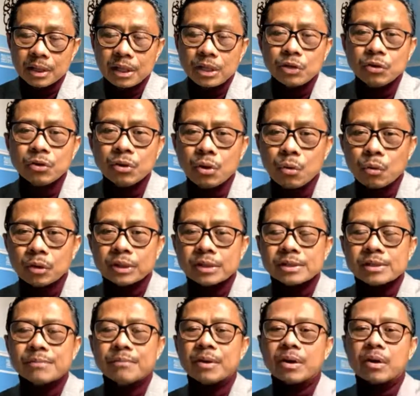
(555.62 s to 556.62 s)
You know what is
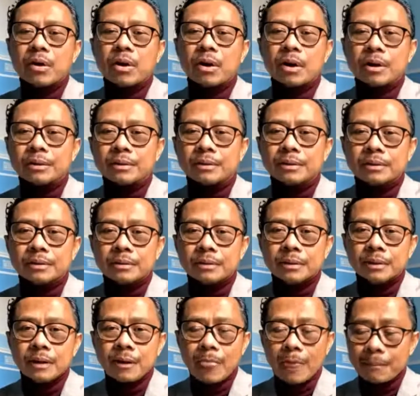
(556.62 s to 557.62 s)
in my heart.
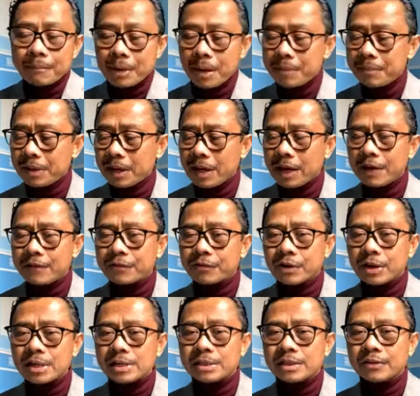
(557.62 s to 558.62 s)
Maybe I have
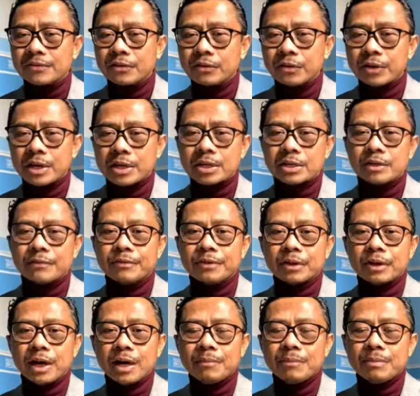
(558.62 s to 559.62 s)
raised the foundation of the
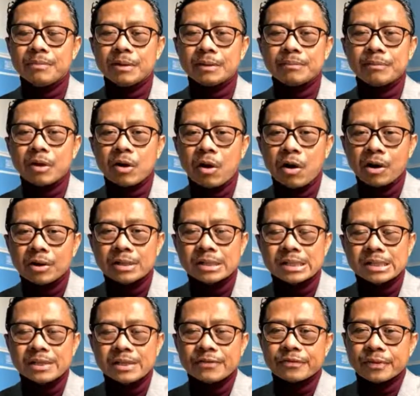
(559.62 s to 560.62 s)
Kaaba, but my heart is
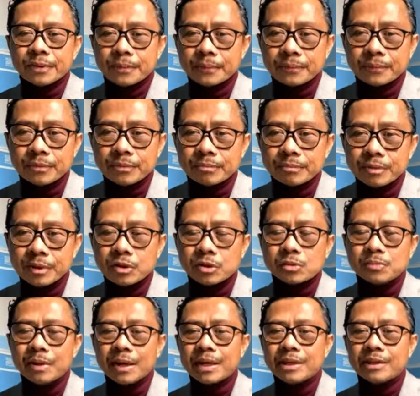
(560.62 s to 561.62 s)
different, because
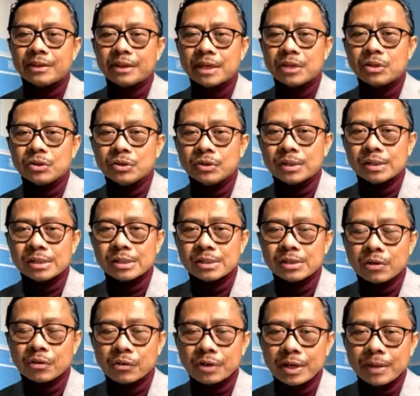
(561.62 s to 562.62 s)
my intention is
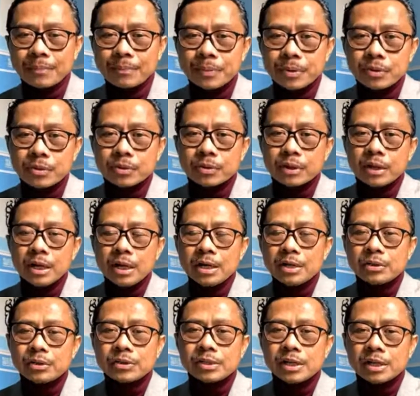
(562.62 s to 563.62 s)
not really pure
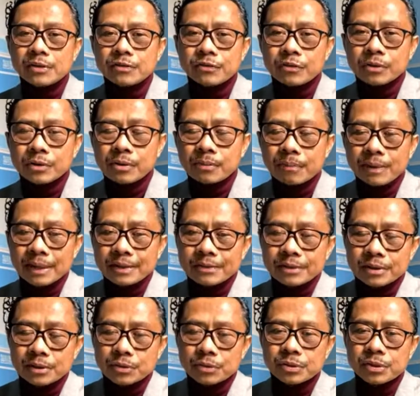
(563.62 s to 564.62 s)
to seek for your
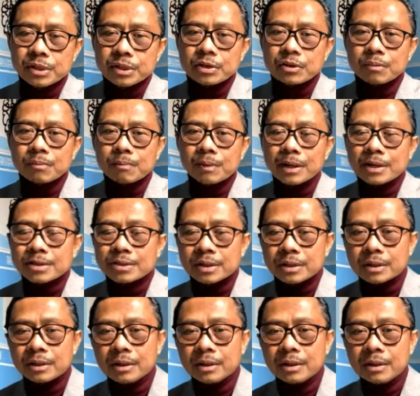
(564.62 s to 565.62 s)
blessing, to seek your pleasure.
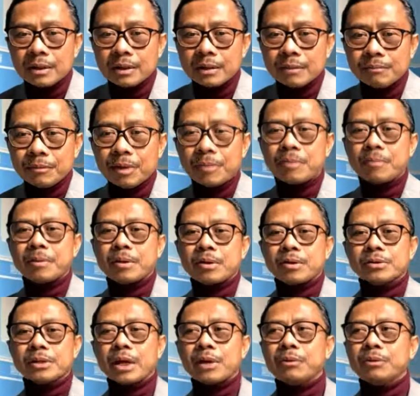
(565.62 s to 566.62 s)
Maybe
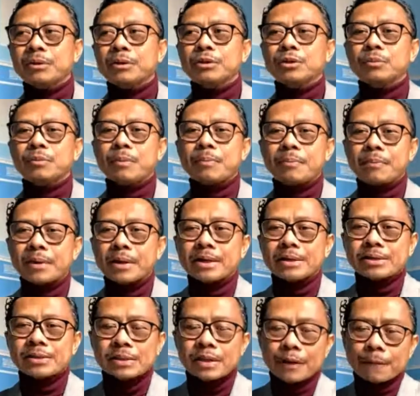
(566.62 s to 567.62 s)
because I wanted to be
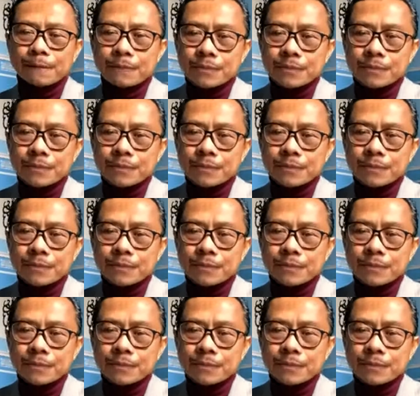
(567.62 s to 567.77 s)
praised.